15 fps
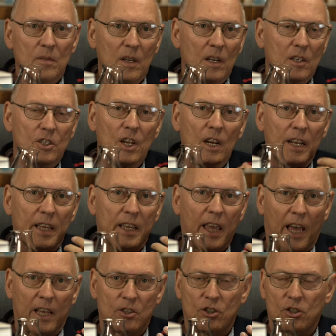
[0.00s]
a chili
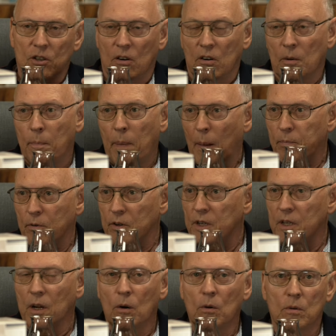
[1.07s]
catch or a peppery
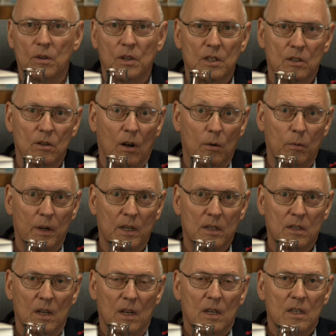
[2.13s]
note that's always
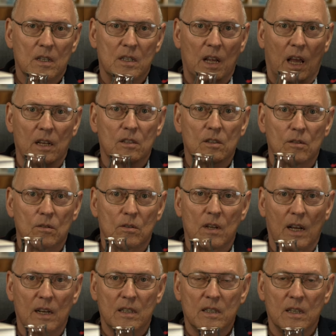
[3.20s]
said to
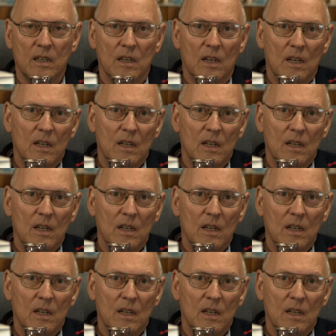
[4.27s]
Talisker,